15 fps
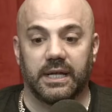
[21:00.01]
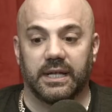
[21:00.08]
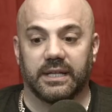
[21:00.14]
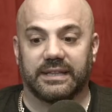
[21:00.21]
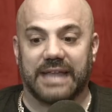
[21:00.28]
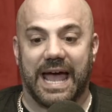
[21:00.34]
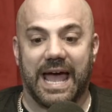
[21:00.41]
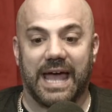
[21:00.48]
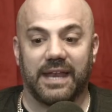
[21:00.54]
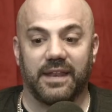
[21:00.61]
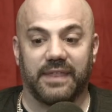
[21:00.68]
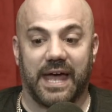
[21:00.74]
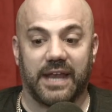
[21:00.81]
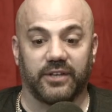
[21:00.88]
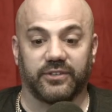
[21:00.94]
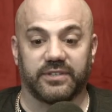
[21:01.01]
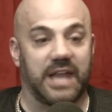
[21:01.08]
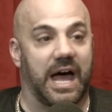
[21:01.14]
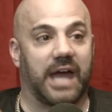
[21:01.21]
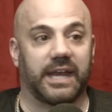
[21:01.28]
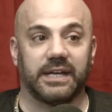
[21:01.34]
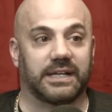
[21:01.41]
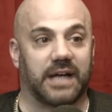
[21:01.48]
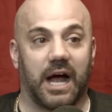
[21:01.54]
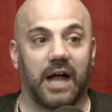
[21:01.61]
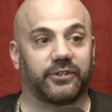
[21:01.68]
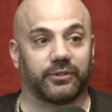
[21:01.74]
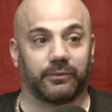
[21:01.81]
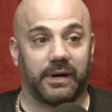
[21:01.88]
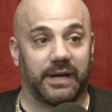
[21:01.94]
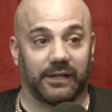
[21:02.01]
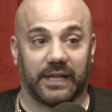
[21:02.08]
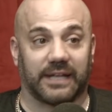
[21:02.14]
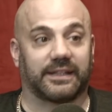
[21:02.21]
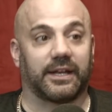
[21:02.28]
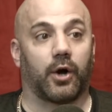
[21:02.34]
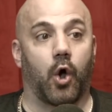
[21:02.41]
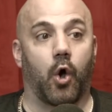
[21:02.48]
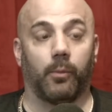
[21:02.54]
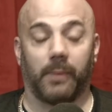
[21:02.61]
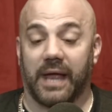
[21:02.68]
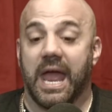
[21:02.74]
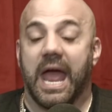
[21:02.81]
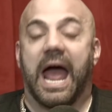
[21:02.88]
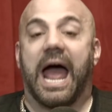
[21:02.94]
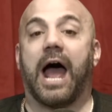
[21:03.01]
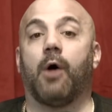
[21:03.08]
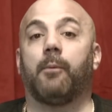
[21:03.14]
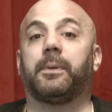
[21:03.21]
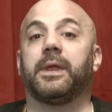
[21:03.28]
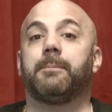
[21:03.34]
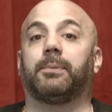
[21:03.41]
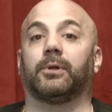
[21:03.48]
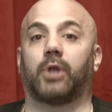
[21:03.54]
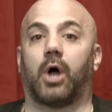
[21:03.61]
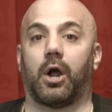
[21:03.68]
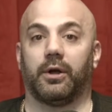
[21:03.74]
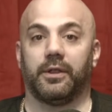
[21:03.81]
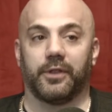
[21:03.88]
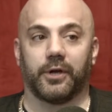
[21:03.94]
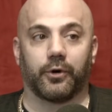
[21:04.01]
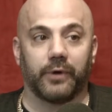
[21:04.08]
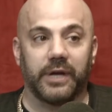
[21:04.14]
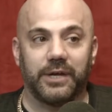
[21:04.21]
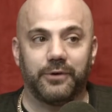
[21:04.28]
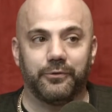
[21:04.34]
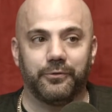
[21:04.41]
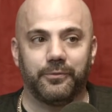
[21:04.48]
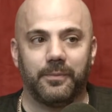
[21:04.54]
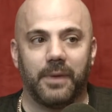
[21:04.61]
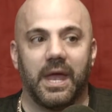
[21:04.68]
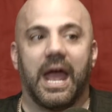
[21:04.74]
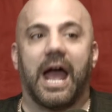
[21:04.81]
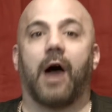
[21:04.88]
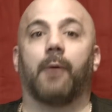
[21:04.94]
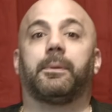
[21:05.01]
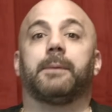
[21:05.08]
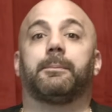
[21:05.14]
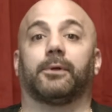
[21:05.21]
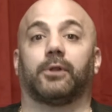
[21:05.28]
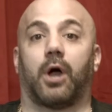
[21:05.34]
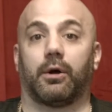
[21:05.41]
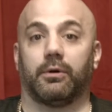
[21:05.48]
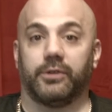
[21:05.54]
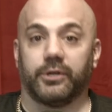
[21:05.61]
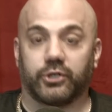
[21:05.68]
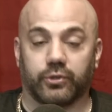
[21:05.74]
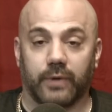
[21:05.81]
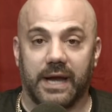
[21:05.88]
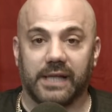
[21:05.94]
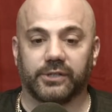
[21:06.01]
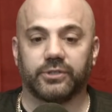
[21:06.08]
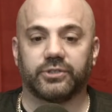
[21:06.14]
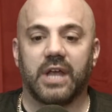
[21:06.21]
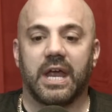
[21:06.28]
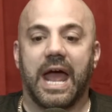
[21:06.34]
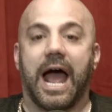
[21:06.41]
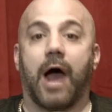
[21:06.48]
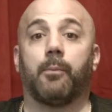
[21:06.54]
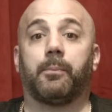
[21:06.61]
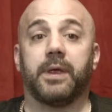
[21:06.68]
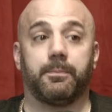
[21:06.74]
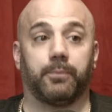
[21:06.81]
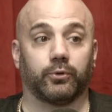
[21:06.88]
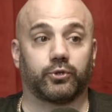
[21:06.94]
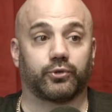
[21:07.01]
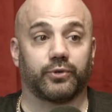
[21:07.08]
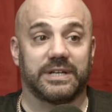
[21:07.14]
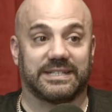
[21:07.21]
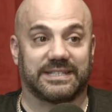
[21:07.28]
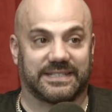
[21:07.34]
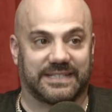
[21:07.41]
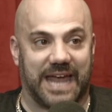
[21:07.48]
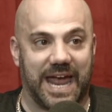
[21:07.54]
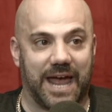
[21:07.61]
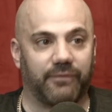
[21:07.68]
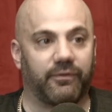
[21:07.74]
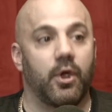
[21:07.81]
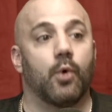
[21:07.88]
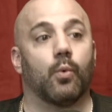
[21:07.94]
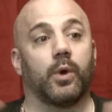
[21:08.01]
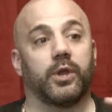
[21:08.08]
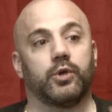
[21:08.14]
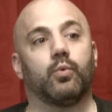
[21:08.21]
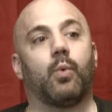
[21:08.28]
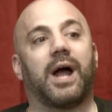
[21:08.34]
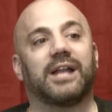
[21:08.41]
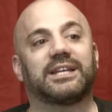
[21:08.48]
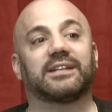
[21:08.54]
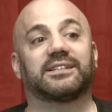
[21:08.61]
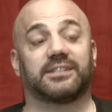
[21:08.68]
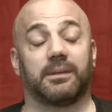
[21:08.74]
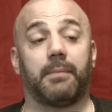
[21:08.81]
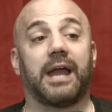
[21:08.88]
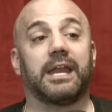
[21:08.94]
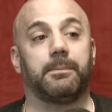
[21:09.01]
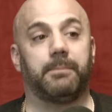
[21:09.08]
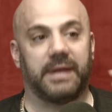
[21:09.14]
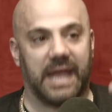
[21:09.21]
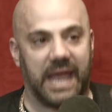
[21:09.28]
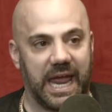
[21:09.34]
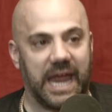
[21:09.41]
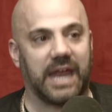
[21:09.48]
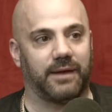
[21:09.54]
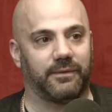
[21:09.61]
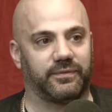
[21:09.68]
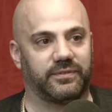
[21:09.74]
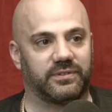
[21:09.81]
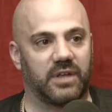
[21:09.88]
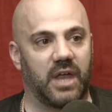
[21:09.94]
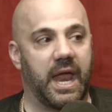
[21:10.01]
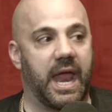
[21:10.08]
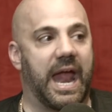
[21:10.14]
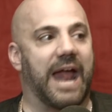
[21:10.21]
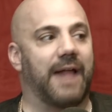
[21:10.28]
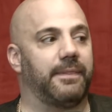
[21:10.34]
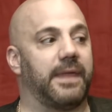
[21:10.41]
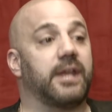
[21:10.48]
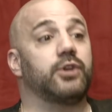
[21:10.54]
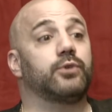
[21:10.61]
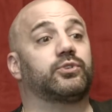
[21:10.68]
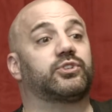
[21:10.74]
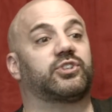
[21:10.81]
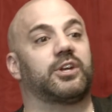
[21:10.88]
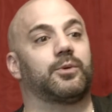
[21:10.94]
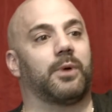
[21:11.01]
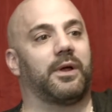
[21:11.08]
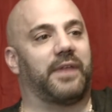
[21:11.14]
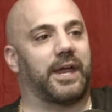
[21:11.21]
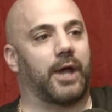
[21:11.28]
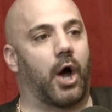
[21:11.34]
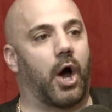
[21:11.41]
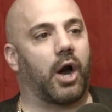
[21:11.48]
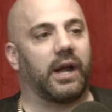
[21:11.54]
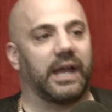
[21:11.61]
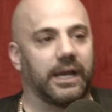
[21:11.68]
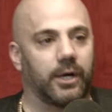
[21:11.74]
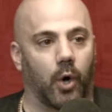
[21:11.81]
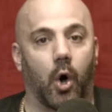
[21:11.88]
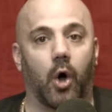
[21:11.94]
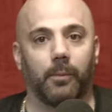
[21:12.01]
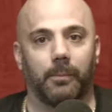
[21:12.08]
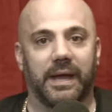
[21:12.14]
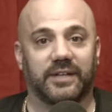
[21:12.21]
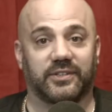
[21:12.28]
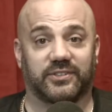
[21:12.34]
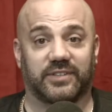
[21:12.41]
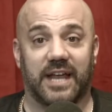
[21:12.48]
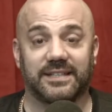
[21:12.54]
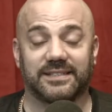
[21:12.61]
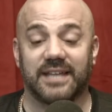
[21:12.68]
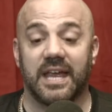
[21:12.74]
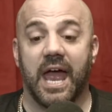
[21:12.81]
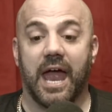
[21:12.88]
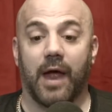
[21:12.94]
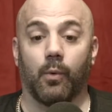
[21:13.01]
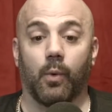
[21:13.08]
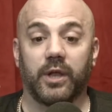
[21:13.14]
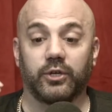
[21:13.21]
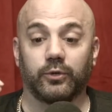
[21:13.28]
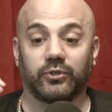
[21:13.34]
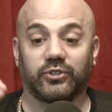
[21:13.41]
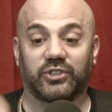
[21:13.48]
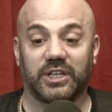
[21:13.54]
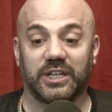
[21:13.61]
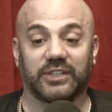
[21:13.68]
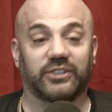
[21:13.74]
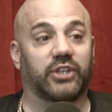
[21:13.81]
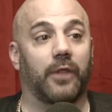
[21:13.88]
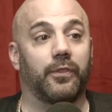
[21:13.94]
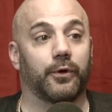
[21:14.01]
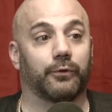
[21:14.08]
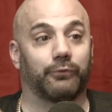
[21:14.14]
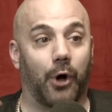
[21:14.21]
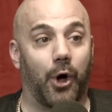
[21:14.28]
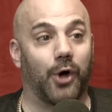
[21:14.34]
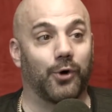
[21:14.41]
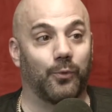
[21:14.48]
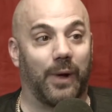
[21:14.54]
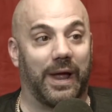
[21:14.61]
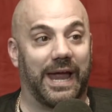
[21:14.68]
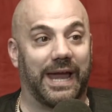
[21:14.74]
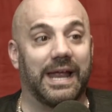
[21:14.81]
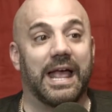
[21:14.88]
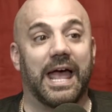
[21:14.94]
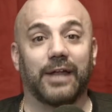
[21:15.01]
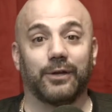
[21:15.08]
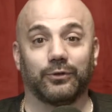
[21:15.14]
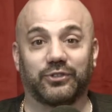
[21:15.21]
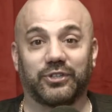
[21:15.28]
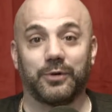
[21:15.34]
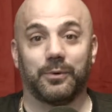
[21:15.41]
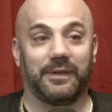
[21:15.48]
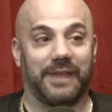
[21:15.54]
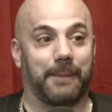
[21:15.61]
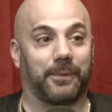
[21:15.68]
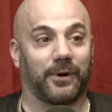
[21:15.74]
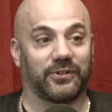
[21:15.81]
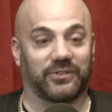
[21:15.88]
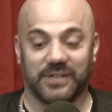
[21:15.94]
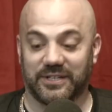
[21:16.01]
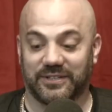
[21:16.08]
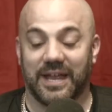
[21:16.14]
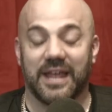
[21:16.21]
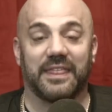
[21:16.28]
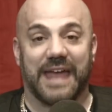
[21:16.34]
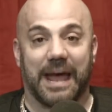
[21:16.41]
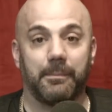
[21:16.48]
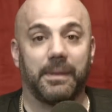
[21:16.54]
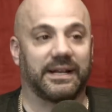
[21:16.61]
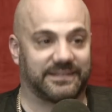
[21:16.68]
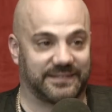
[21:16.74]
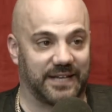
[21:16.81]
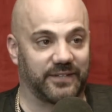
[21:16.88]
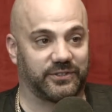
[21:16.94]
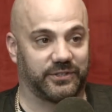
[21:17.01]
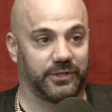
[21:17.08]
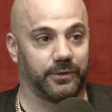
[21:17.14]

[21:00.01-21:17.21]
that is not in concert right now, like they're home, like how people are in the green room, how people are in the trailers, how people treat staff. When you watch how somebody behaves and then you see where they are, it all makes sense. And when you see it done the wrong way and you see where that person is, that makes sense too.